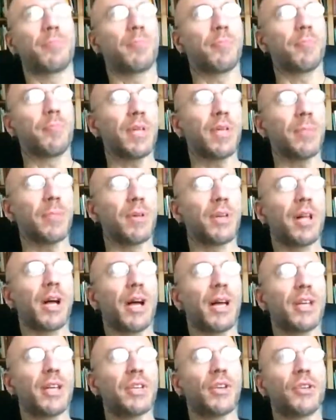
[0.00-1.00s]
people
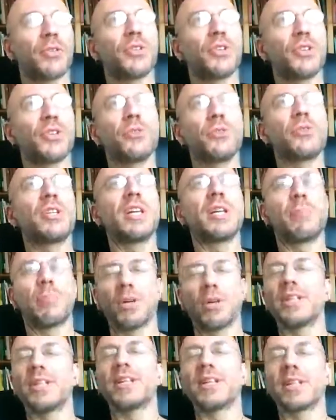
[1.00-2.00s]
I don't usually
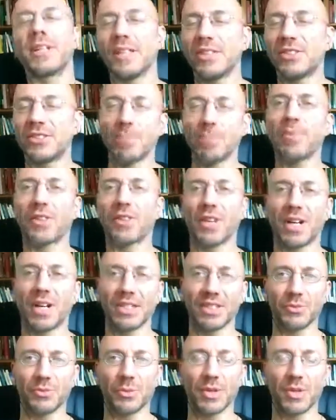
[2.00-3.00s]
politically
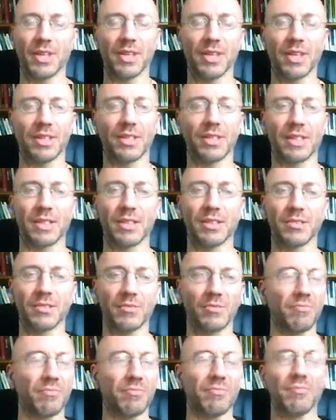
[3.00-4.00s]
sympathize with. And
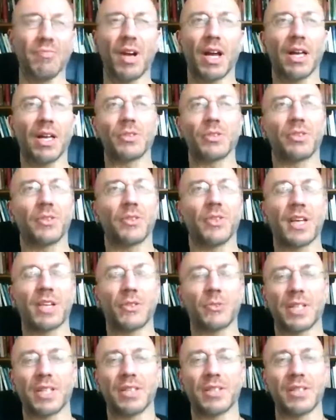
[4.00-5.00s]
then I also
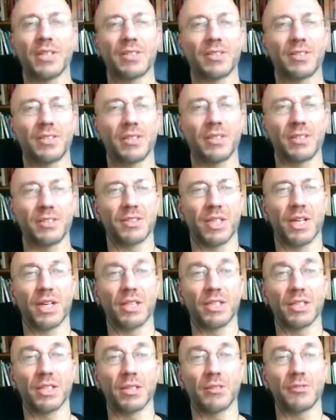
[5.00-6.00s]
read this
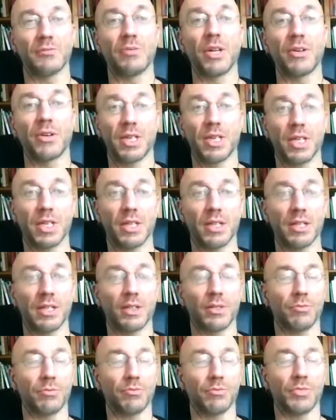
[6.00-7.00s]
article of Meera
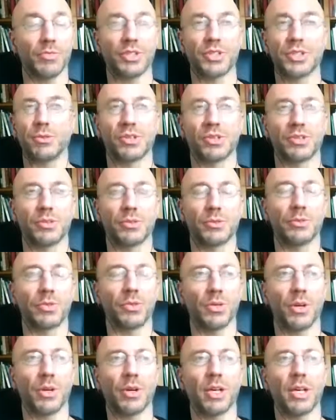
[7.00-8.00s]
Nanda, and she
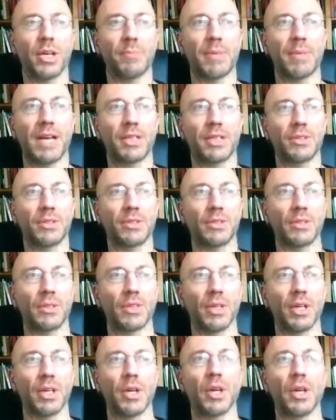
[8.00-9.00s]
was talking about
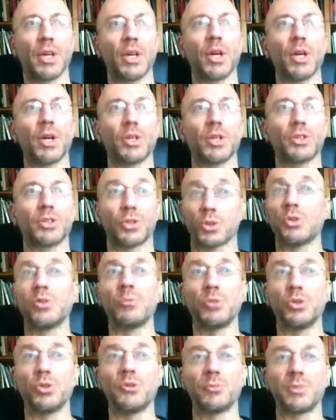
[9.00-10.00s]

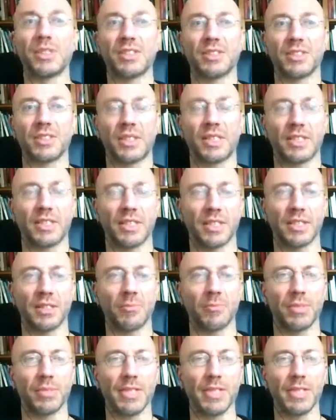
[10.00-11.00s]
social movements in
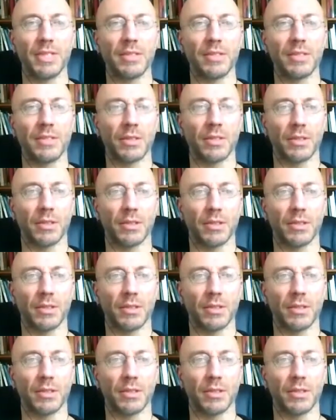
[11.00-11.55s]
India being